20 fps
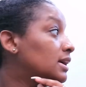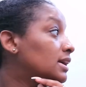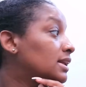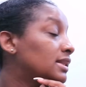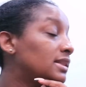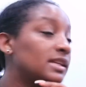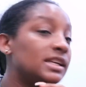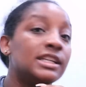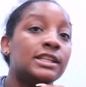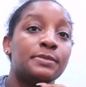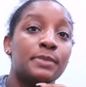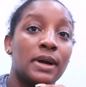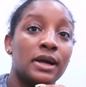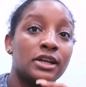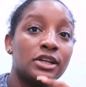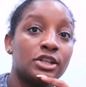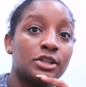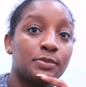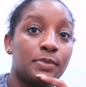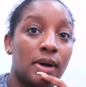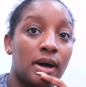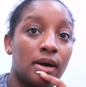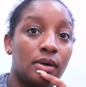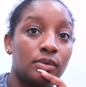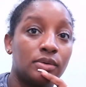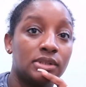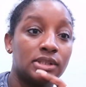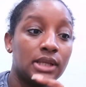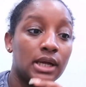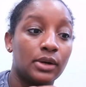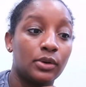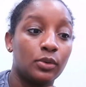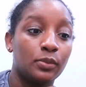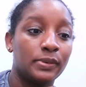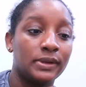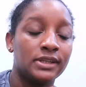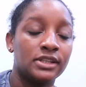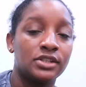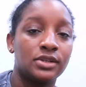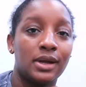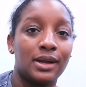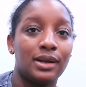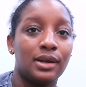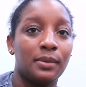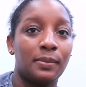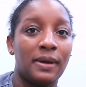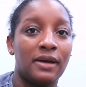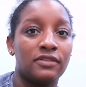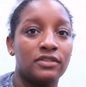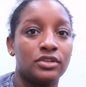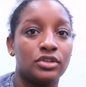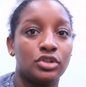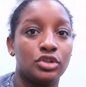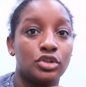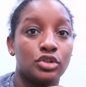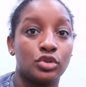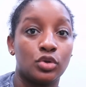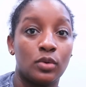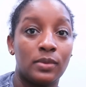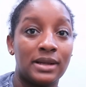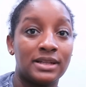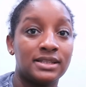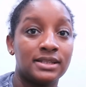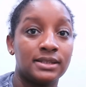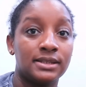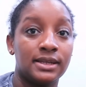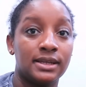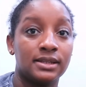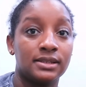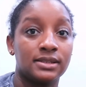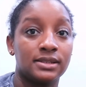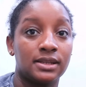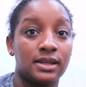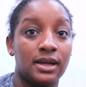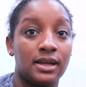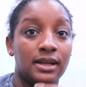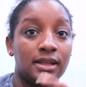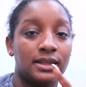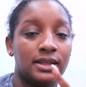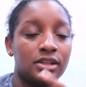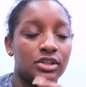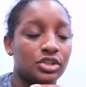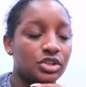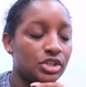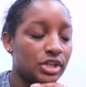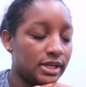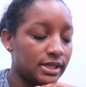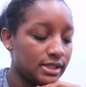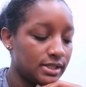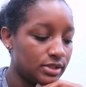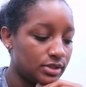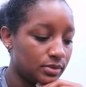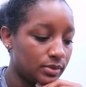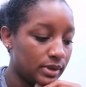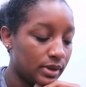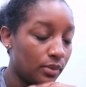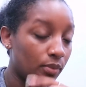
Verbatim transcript: the Spanish spot was not open. So I ended up having to just go back to the nail salon and let the Chinese do it.